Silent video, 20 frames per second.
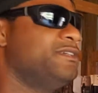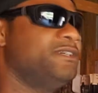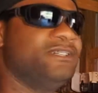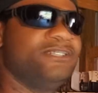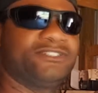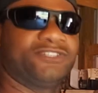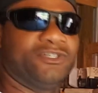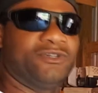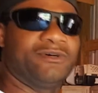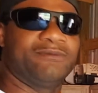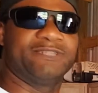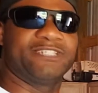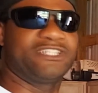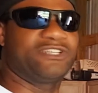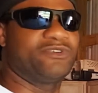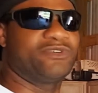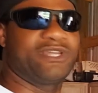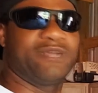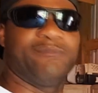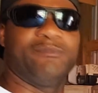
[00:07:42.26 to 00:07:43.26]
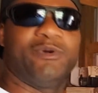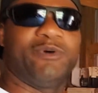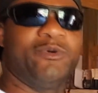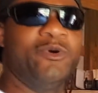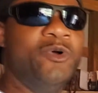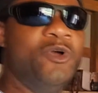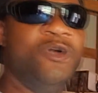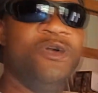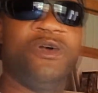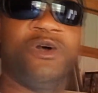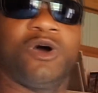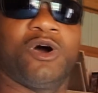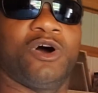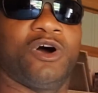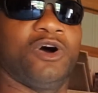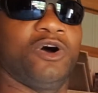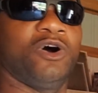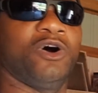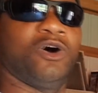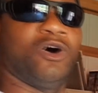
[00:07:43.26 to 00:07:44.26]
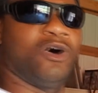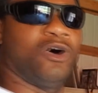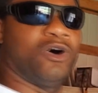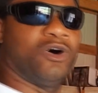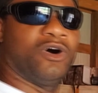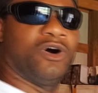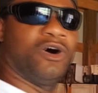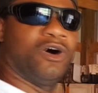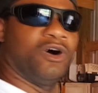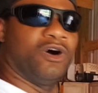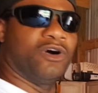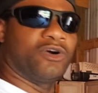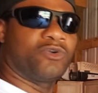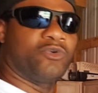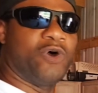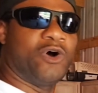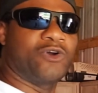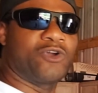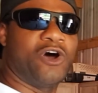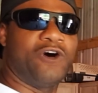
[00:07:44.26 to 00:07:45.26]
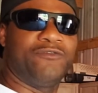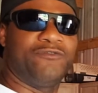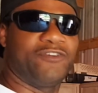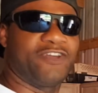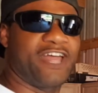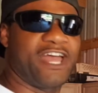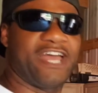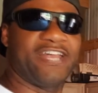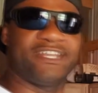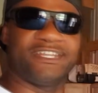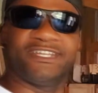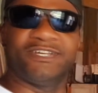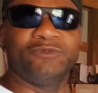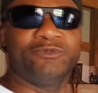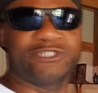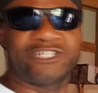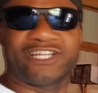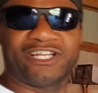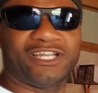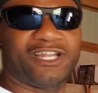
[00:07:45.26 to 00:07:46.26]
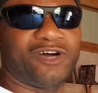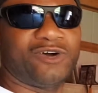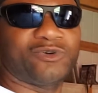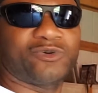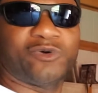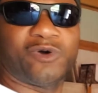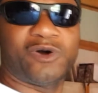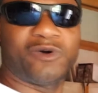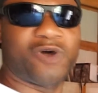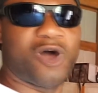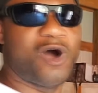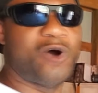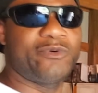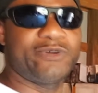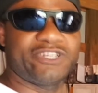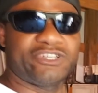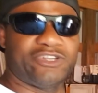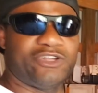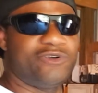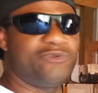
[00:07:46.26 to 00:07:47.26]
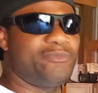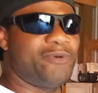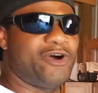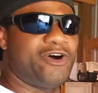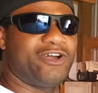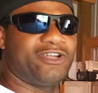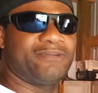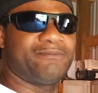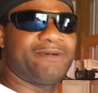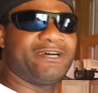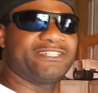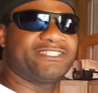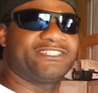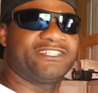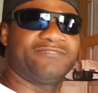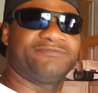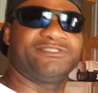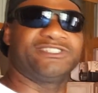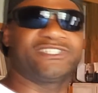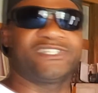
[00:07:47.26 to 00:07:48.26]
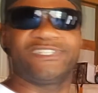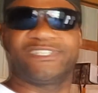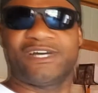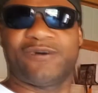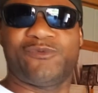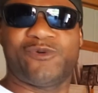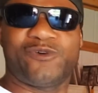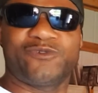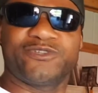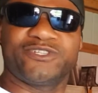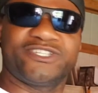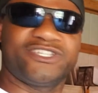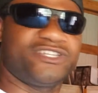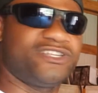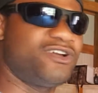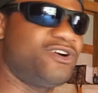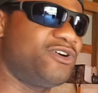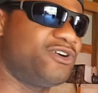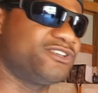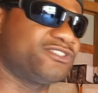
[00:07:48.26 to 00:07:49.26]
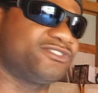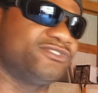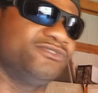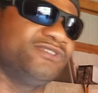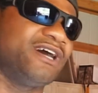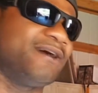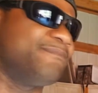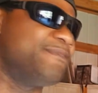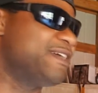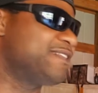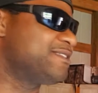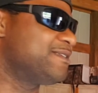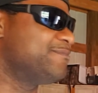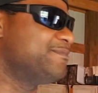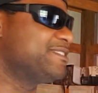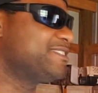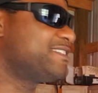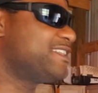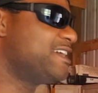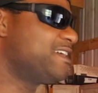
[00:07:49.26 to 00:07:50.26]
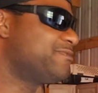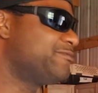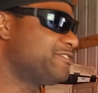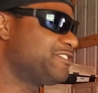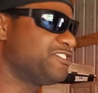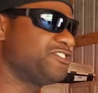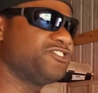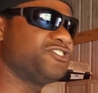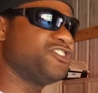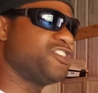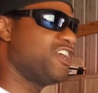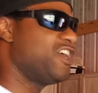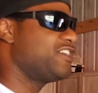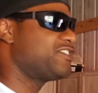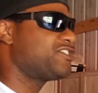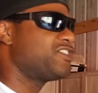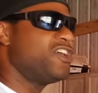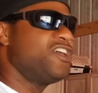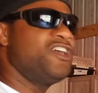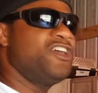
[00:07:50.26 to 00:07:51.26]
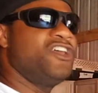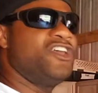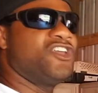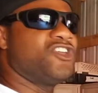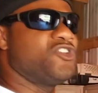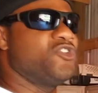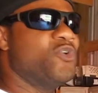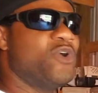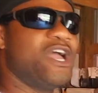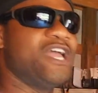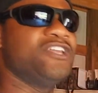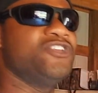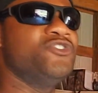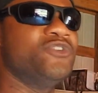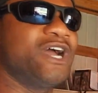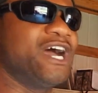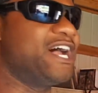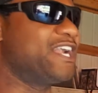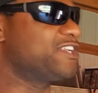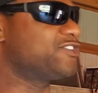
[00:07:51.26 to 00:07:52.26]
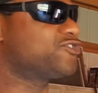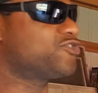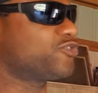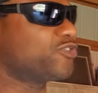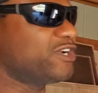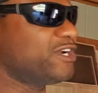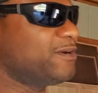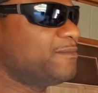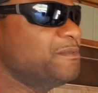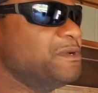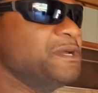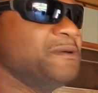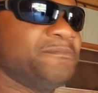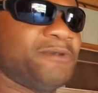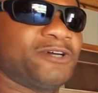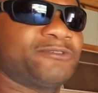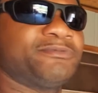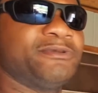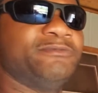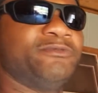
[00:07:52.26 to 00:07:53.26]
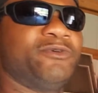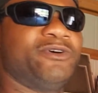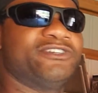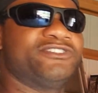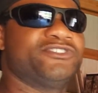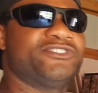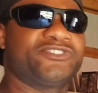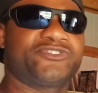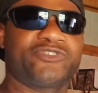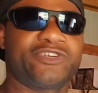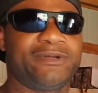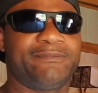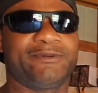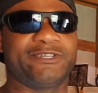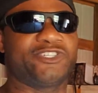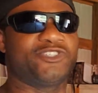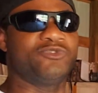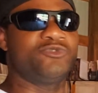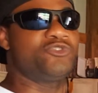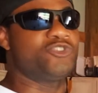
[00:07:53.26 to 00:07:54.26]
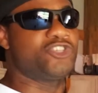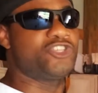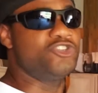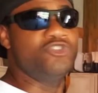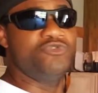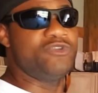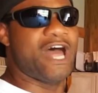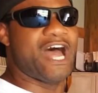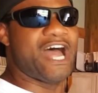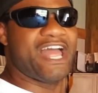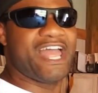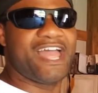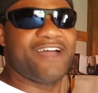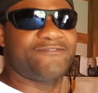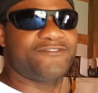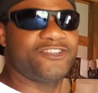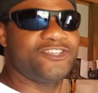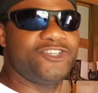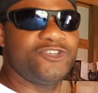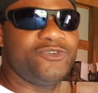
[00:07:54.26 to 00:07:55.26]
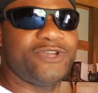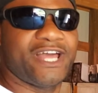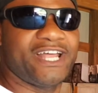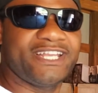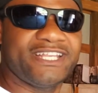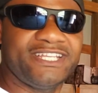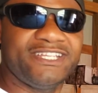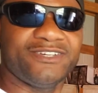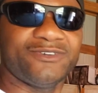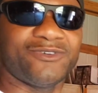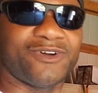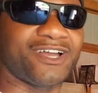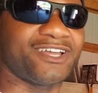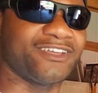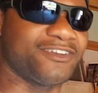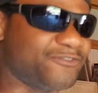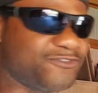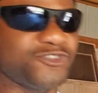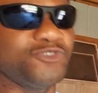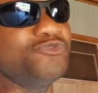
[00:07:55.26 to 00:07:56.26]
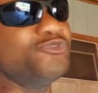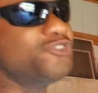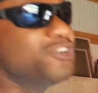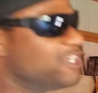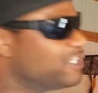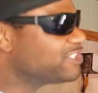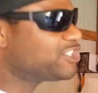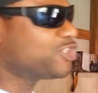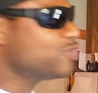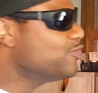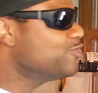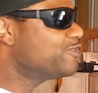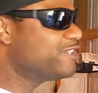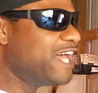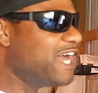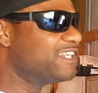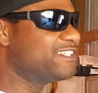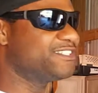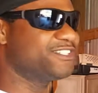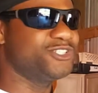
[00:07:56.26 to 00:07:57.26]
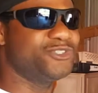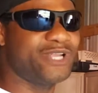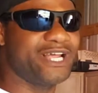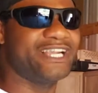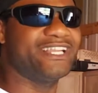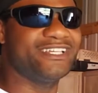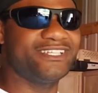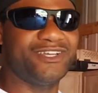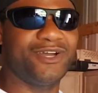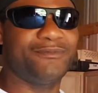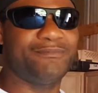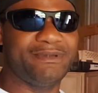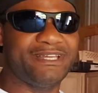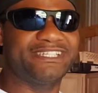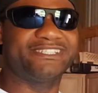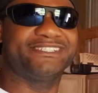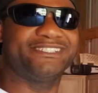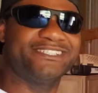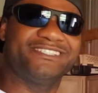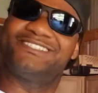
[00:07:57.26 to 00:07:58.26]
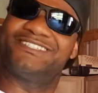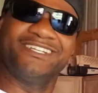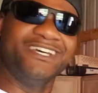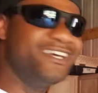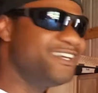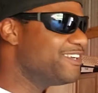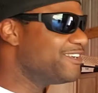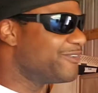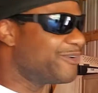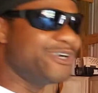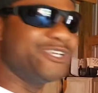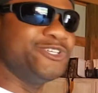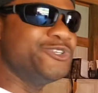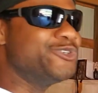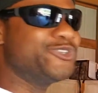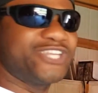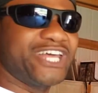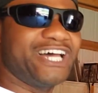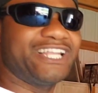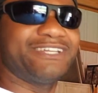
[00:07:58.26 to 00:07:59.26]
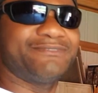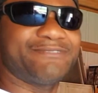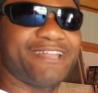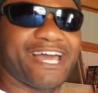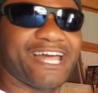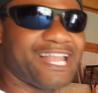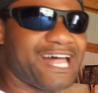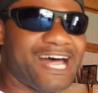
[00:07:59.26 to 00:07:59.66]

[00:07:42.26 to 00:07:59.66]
So I'm just going to give them a quote off of that. And it was a low quote. Always lowballing myself just because I wanted the yards. Do not make the mistake. It's just you got to trim. Most people want you to trim, but you do not have to do that anyway. If you choose not to do that in your business, well, you tell them that.